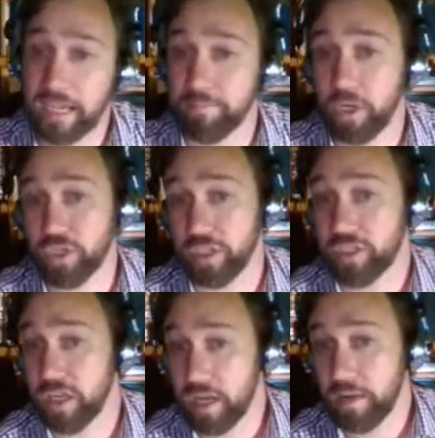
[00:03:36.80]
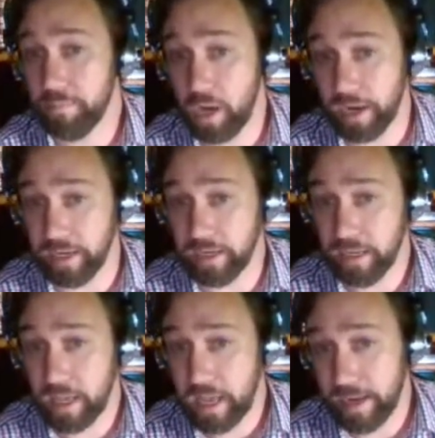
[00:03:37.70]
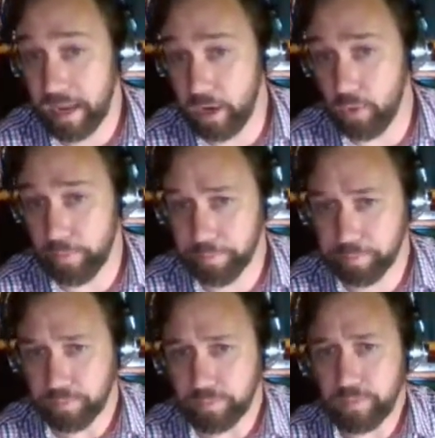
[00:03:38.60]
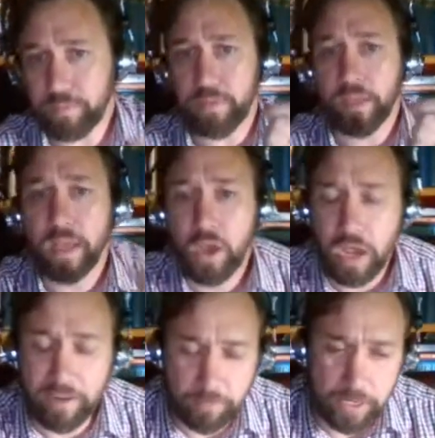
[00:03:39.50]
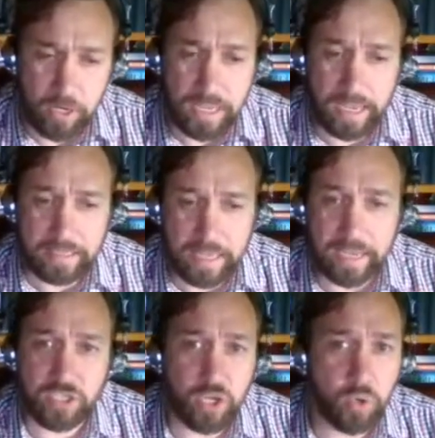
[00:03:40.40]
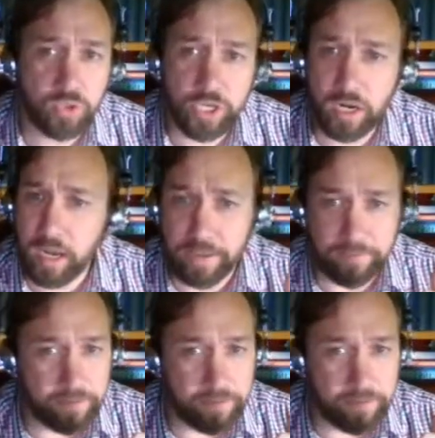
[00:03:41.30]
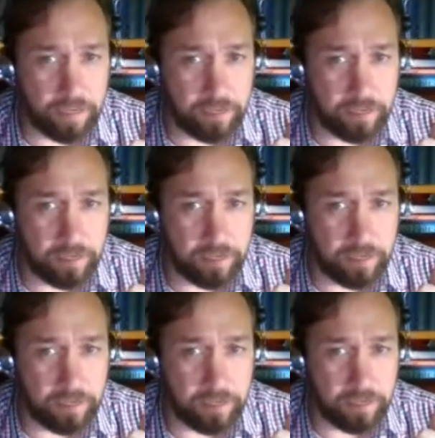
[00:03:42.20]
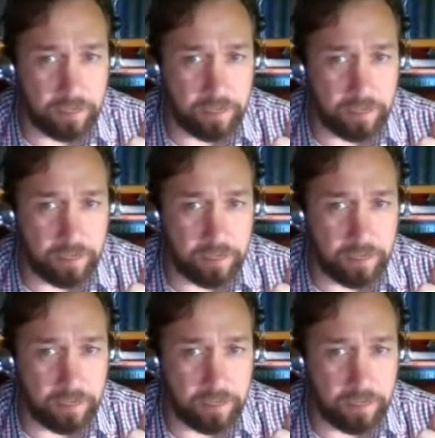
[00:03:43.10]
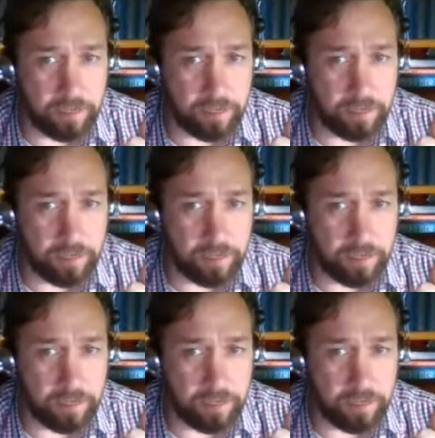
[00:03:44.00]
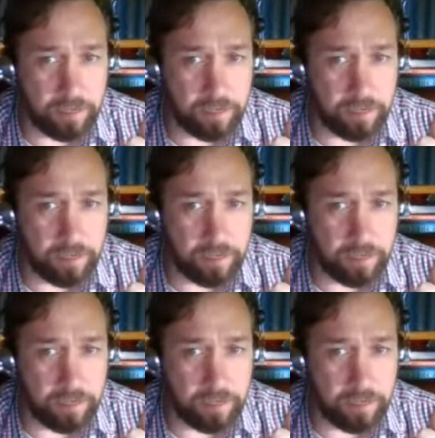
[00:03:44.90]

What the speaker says: as much as mine. Now, if we look at a soldier, a veteran, a wife,